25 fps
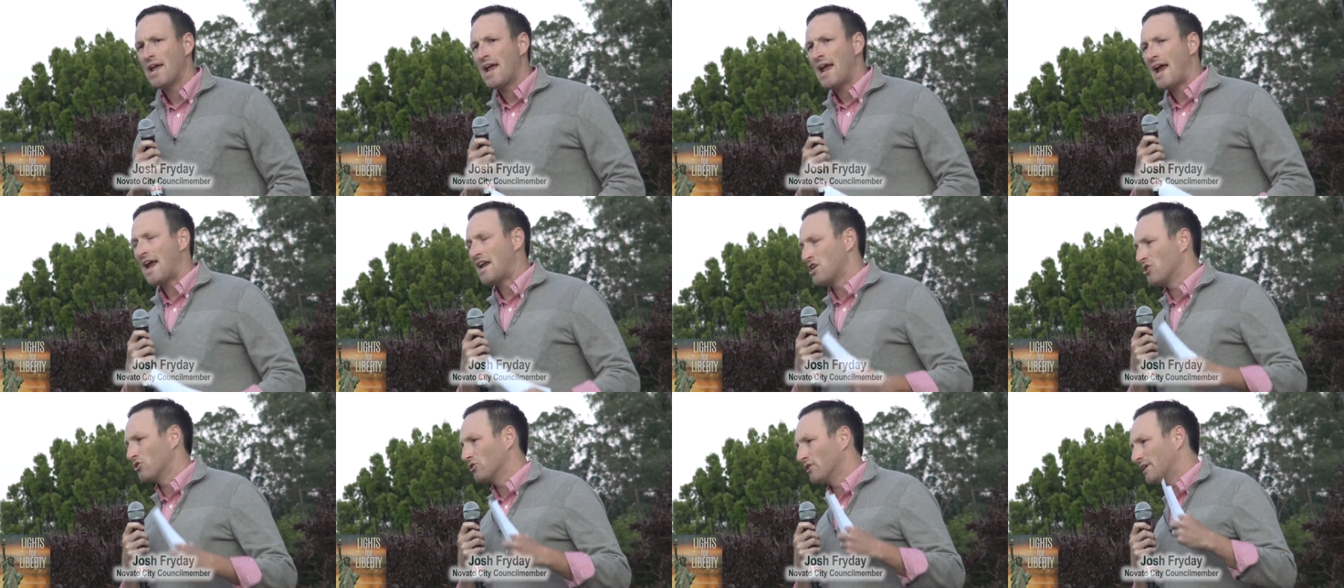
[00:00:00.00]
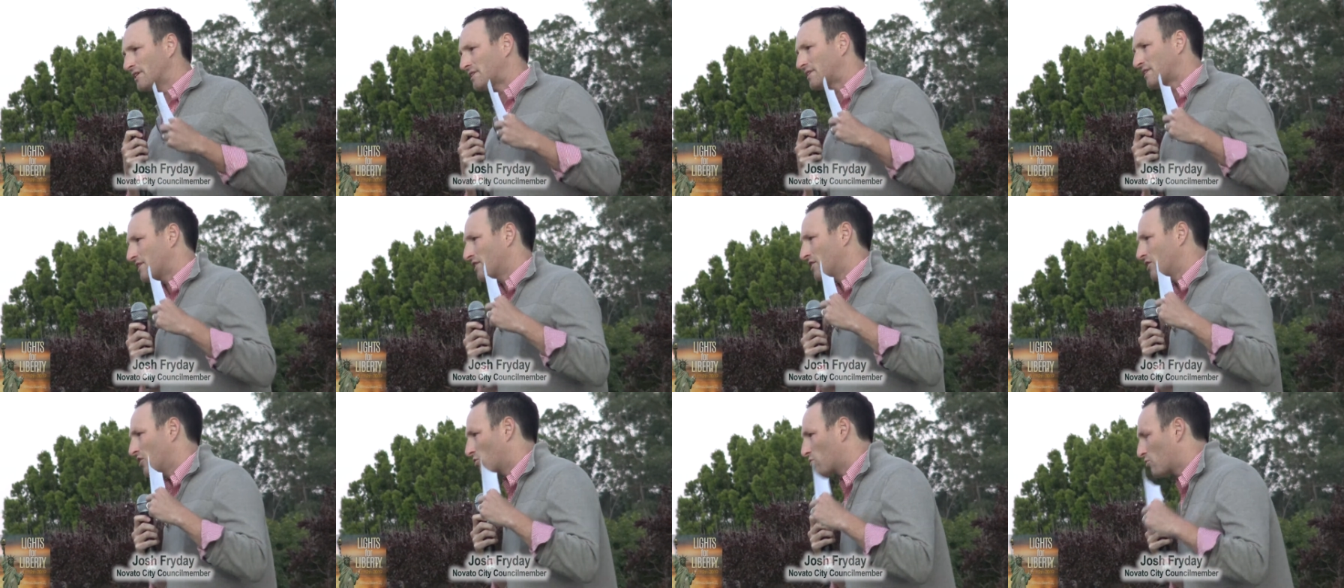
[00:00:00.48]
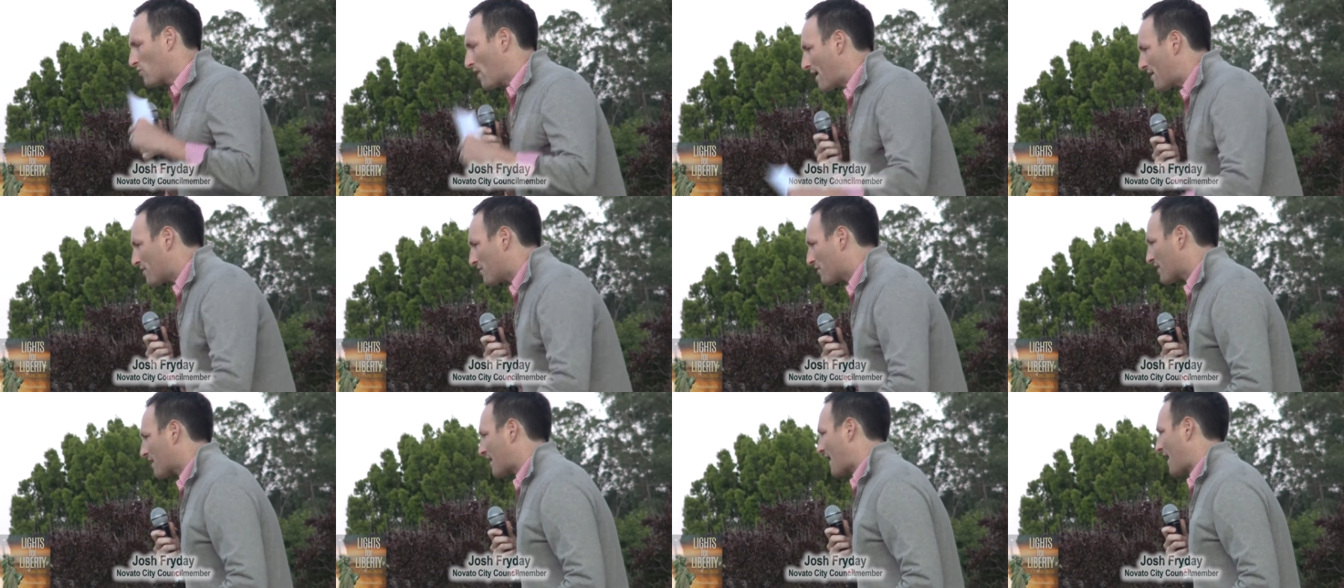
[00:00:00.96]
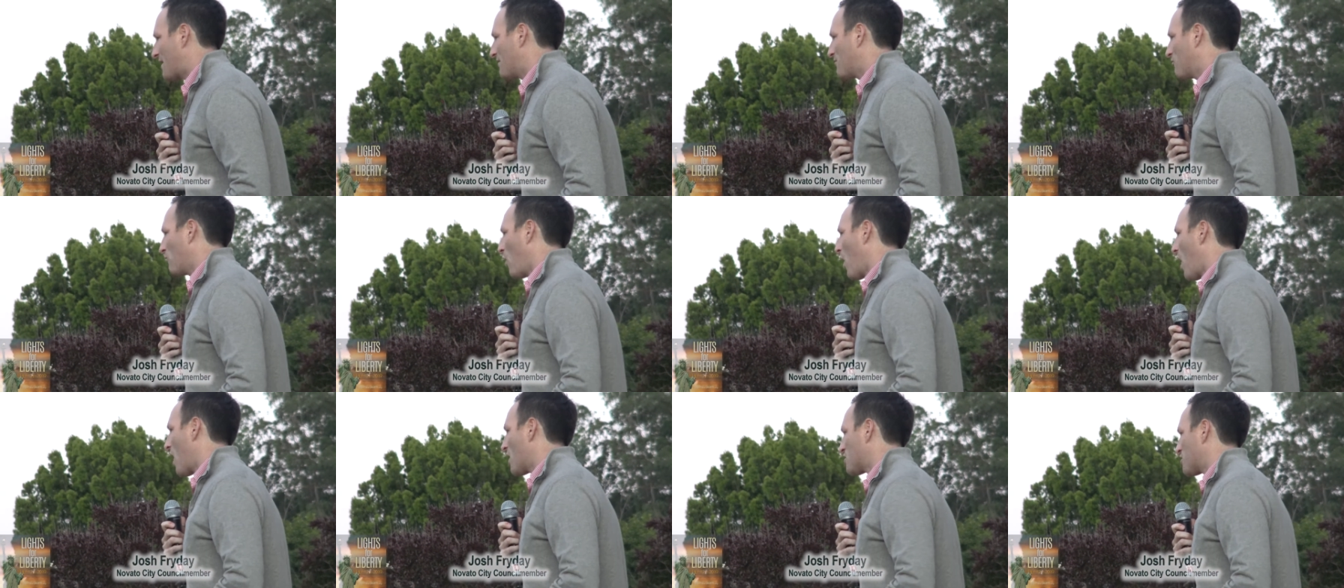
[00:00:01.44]
And you listen to the rhetoric out
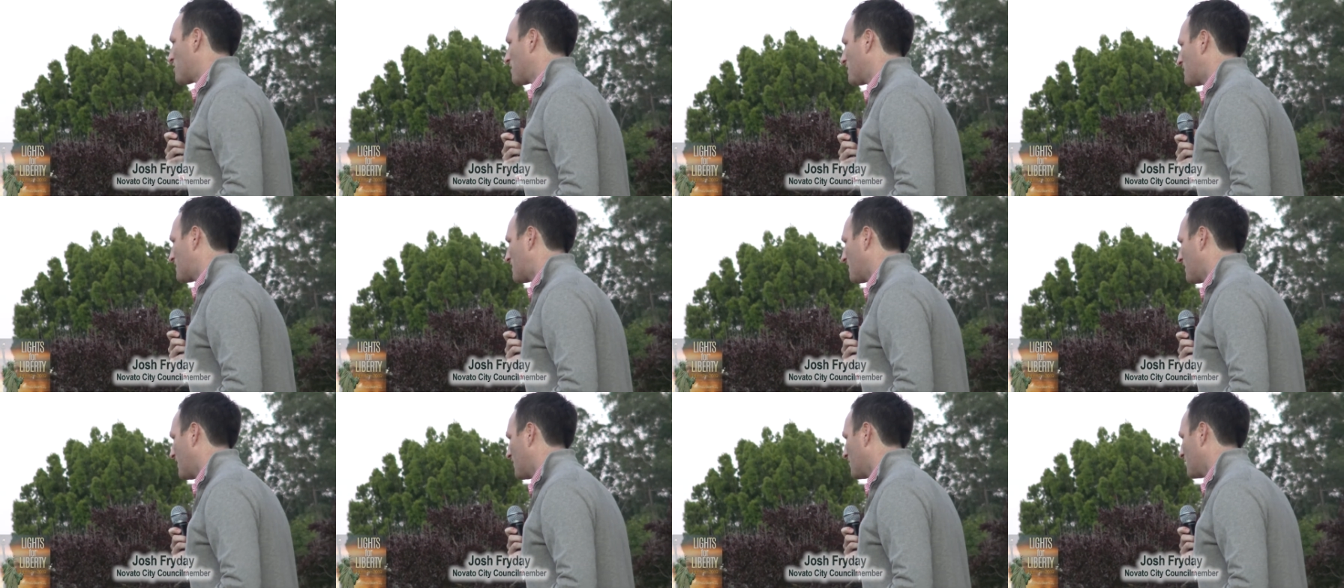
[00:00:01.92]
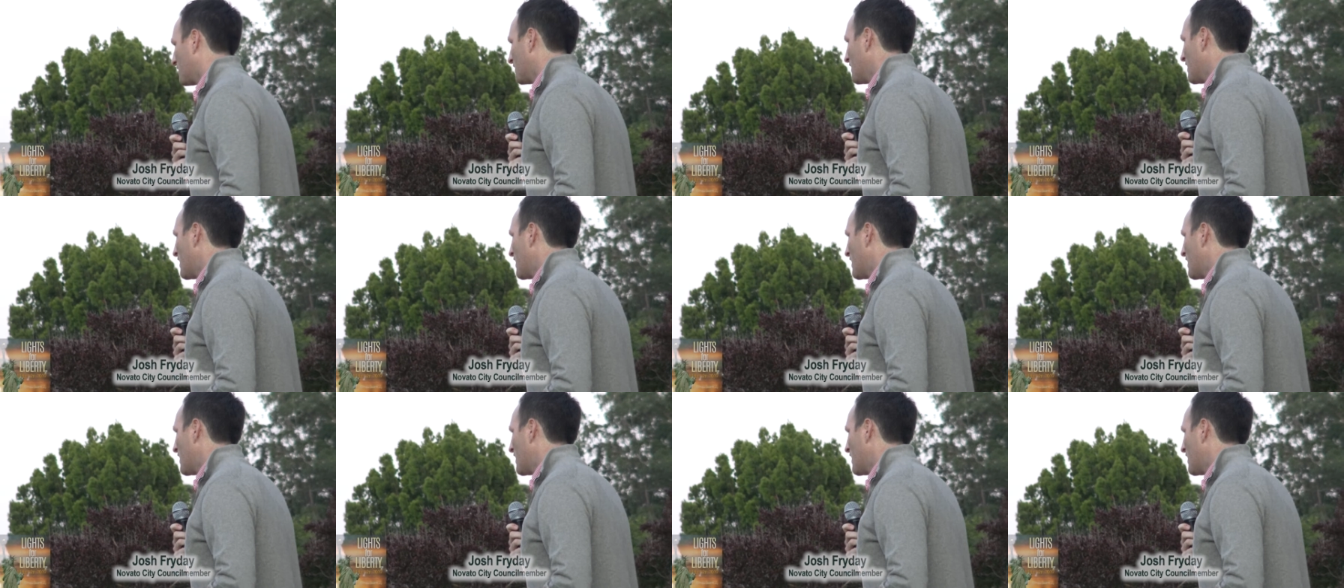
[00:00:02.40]
of Washington,